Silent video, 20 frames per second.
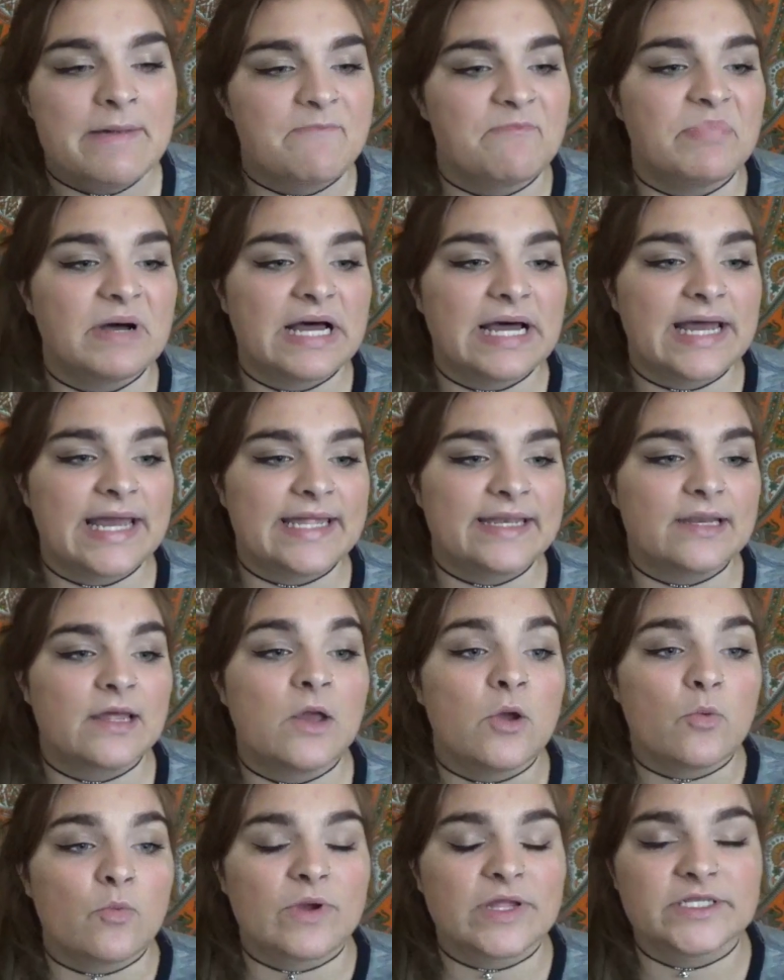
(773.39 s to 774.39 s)
But
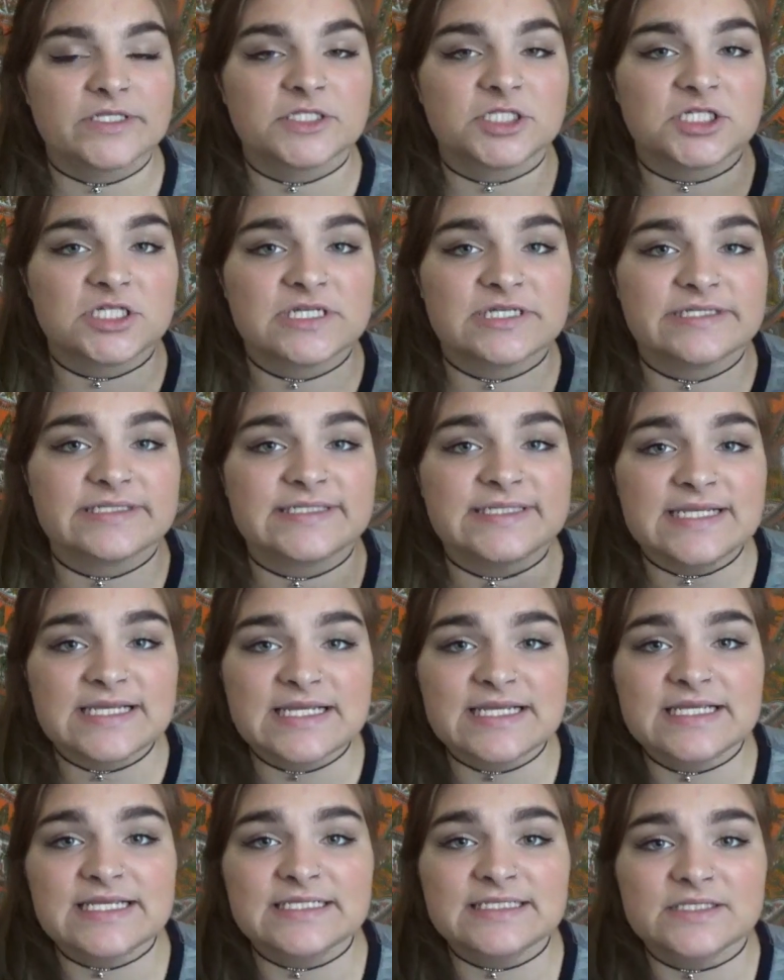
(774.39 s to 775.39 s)
when she
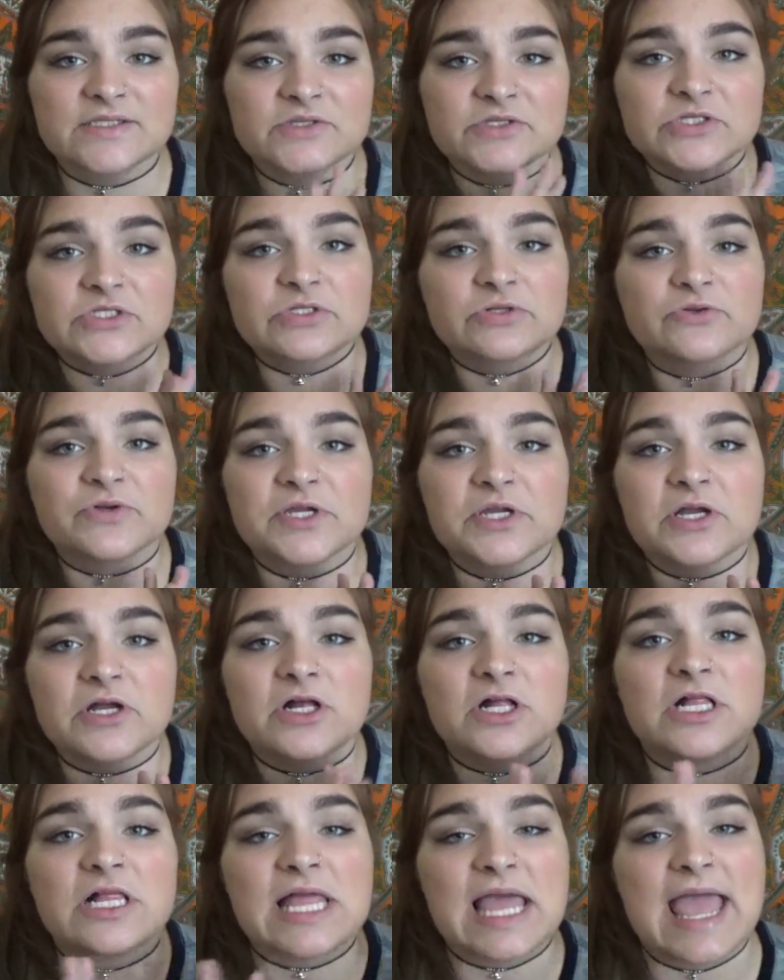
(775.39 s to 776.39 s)
sees the
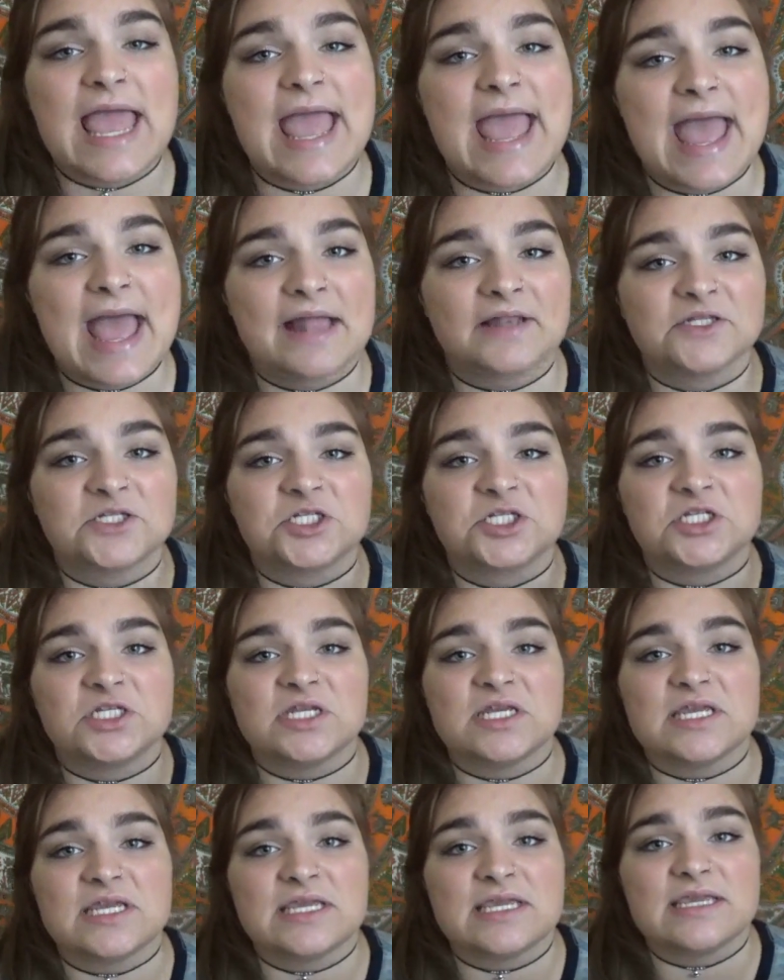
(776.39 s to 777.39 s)
surreal and
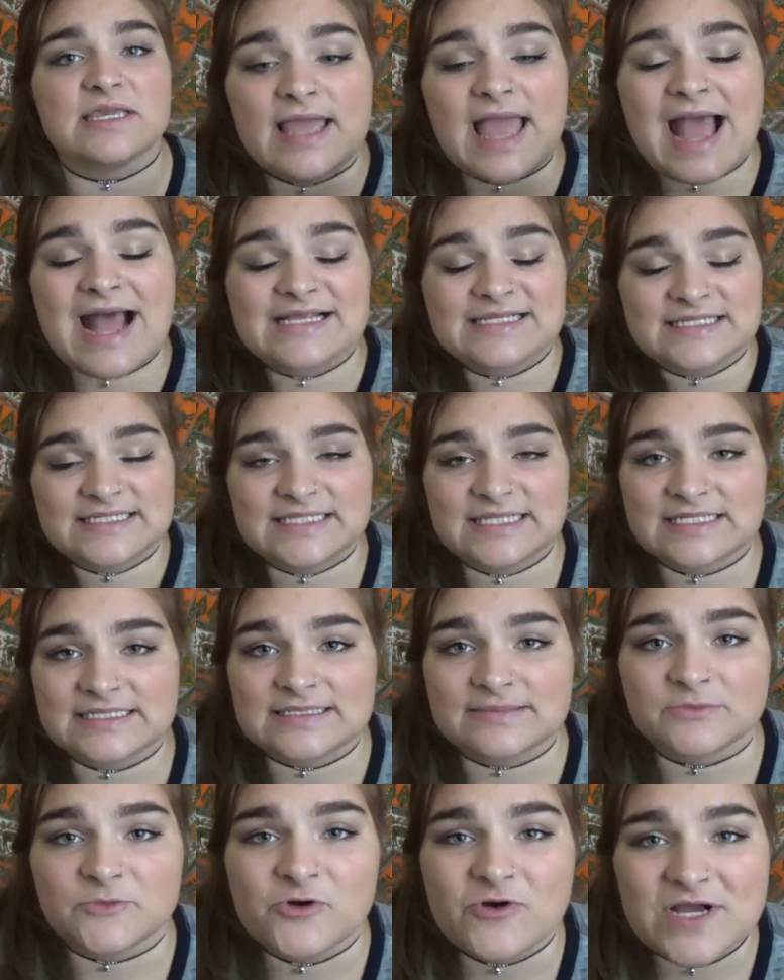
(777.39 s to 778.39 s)
she asks it
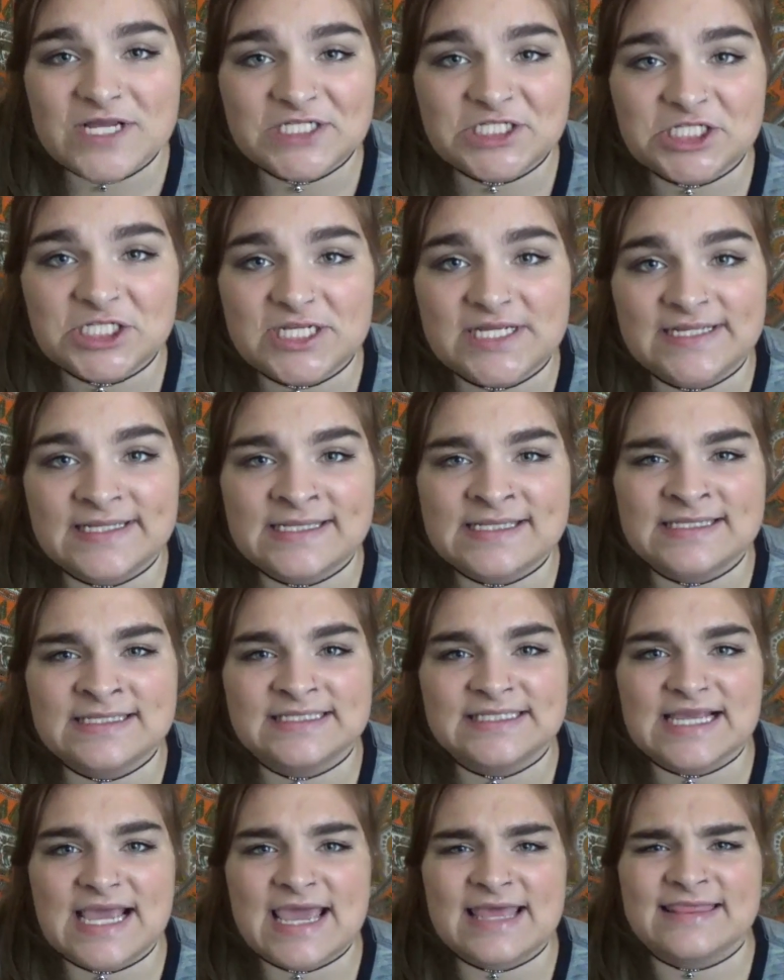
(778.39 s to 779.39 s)
some
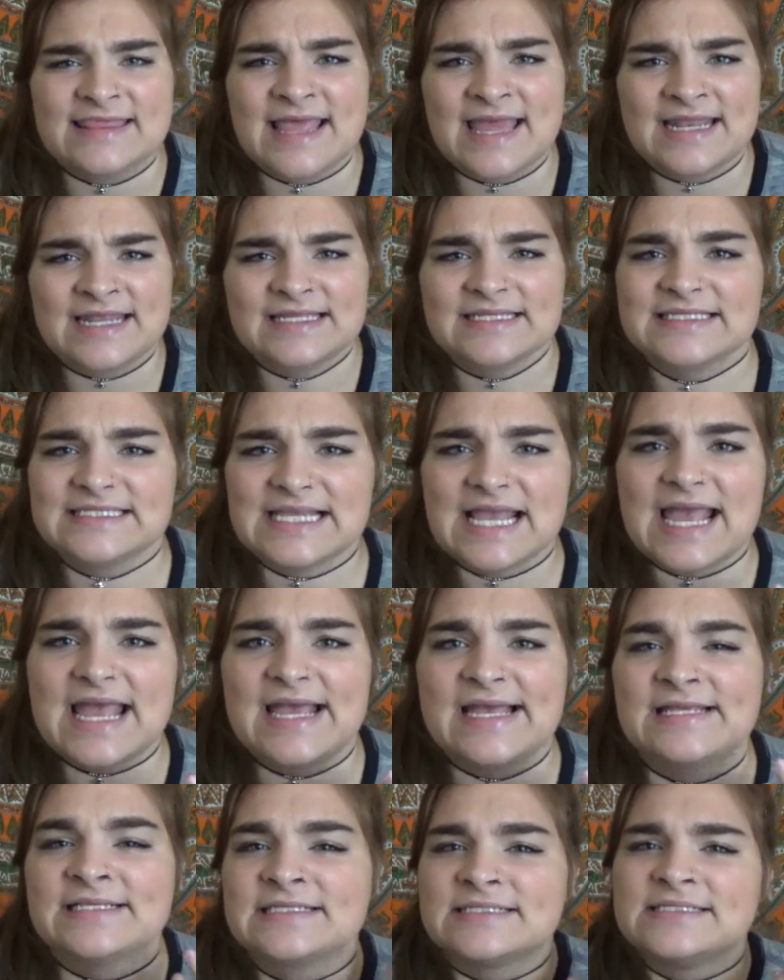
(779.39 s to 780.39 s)
questions, and then it
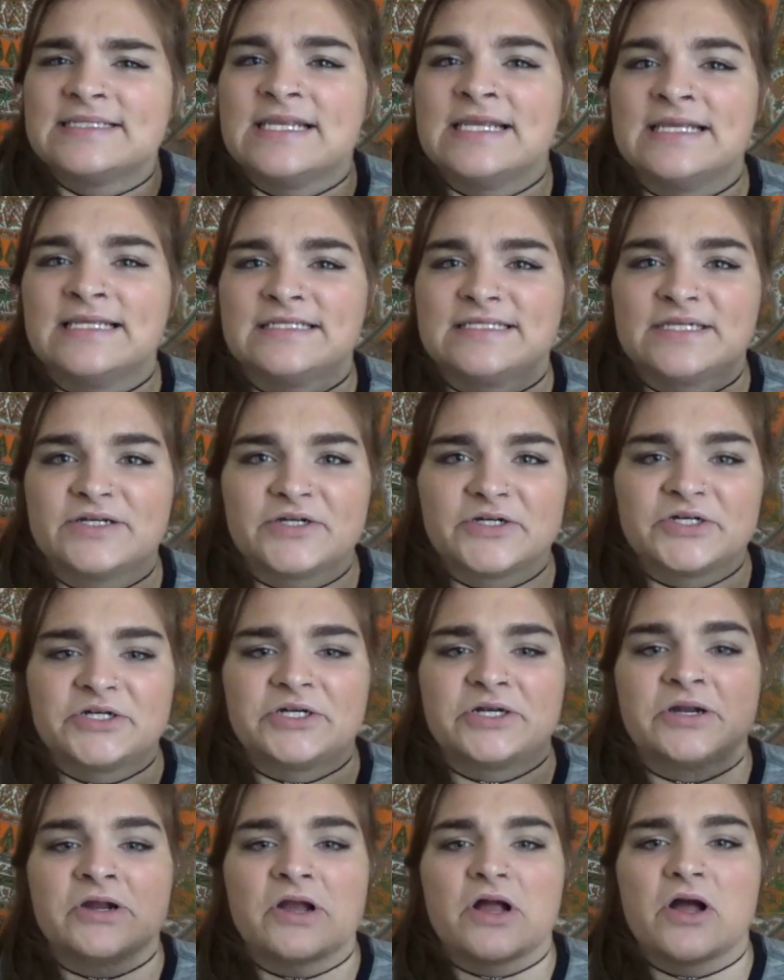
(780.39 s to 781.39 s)
says to
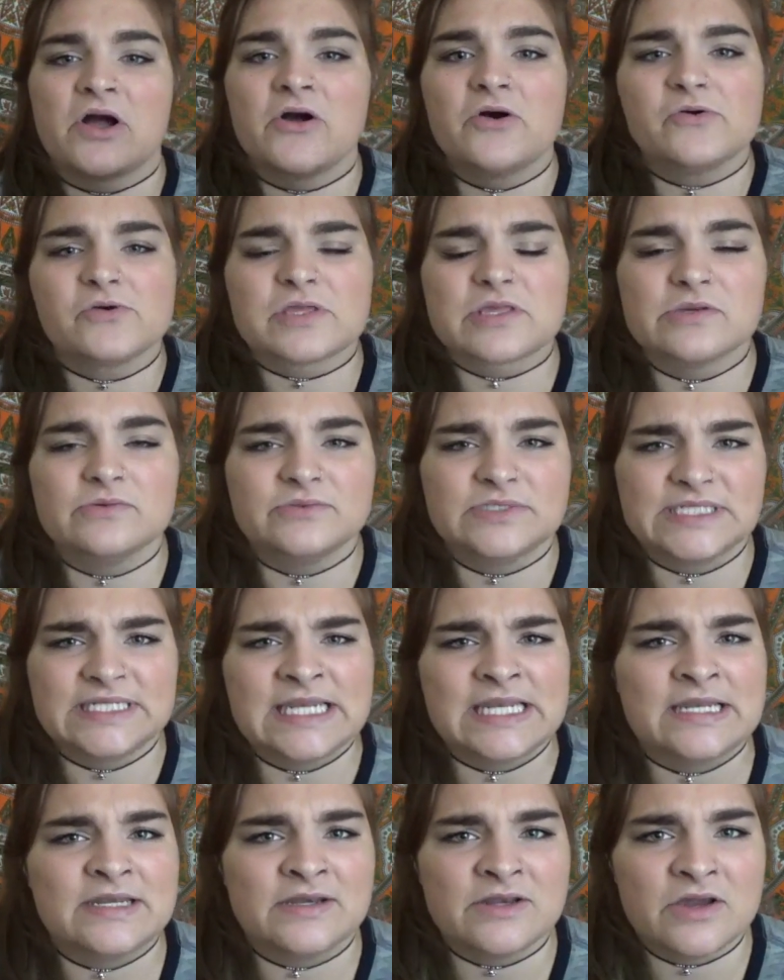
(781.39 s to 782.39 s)
her, "Oh, you
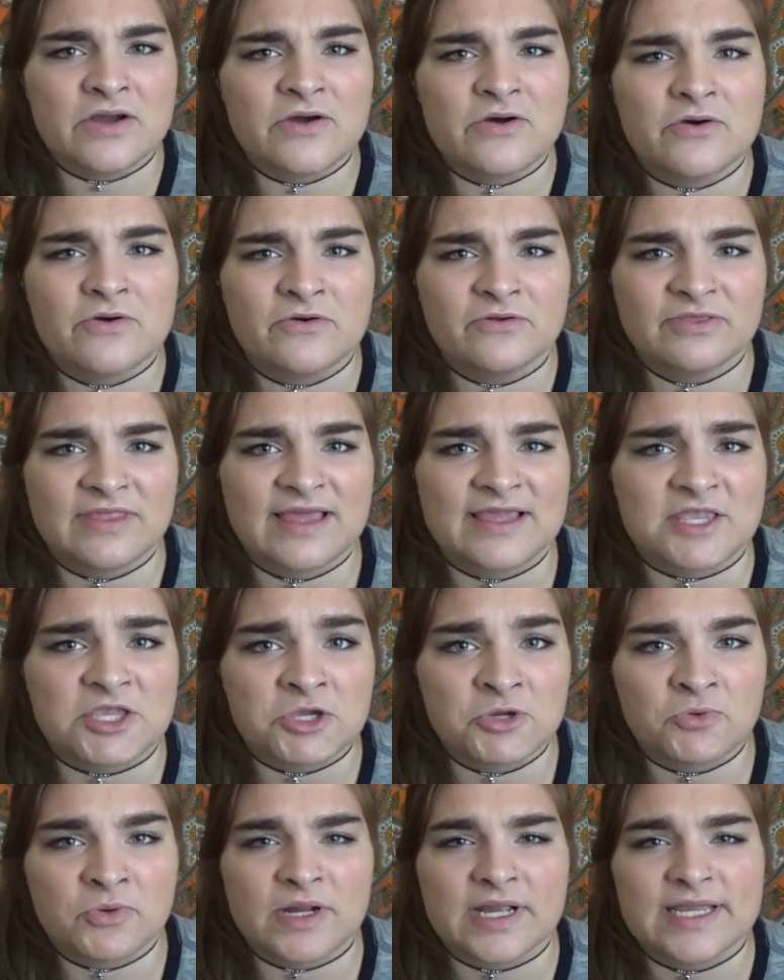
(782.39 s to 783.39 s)
didn't know that
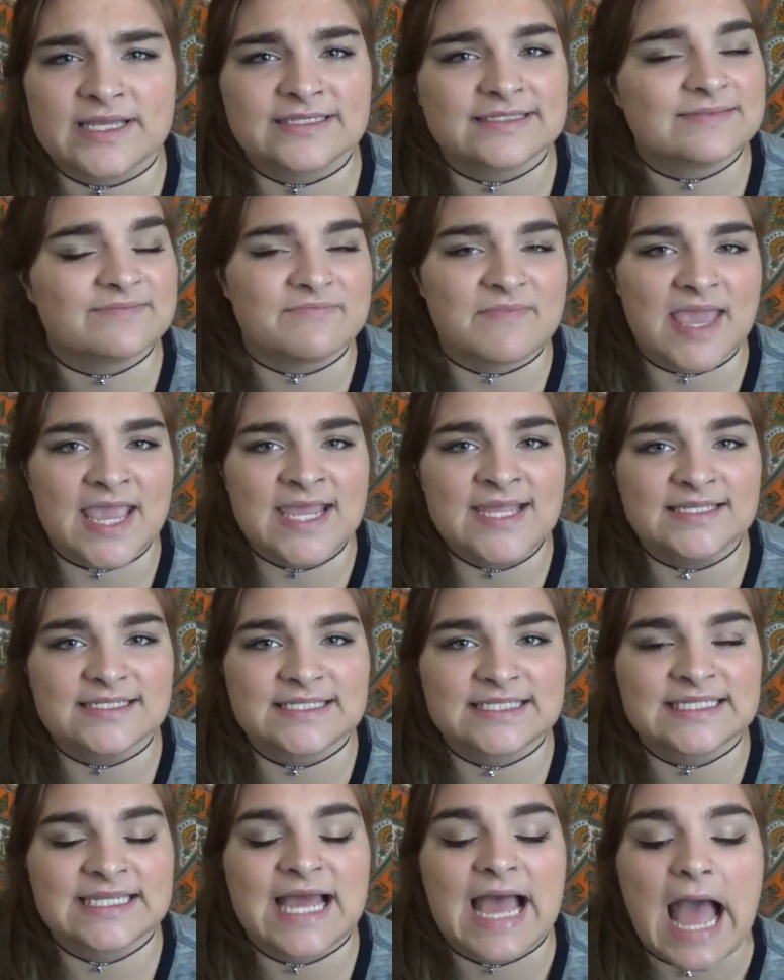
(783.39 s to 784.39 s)
you were his
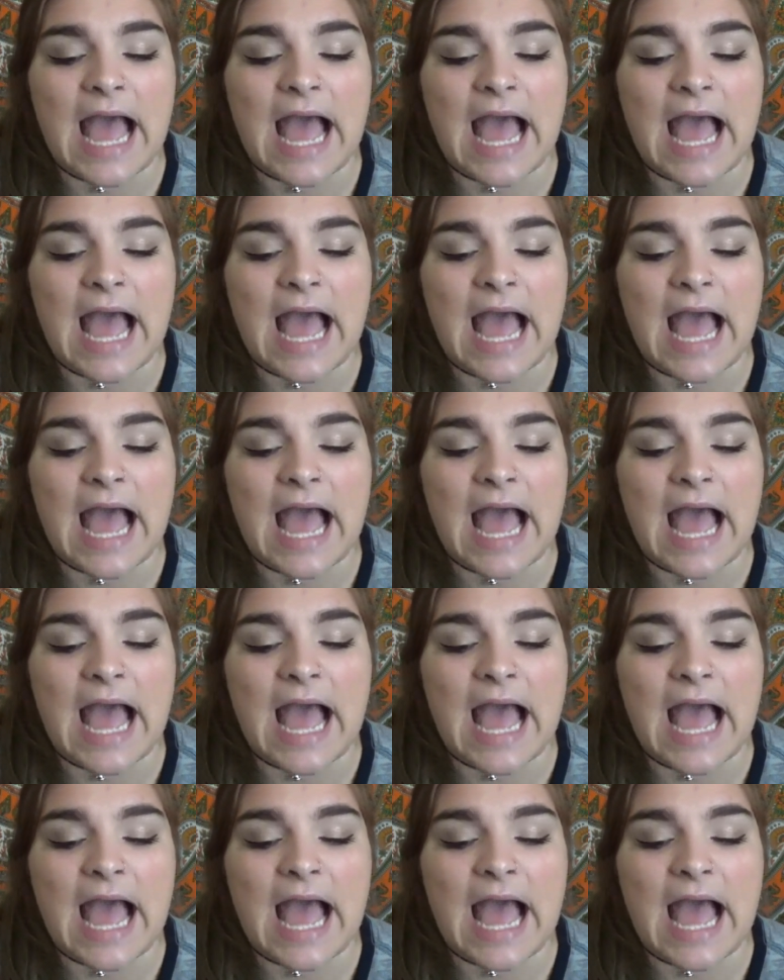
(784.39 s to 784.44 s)
mate,"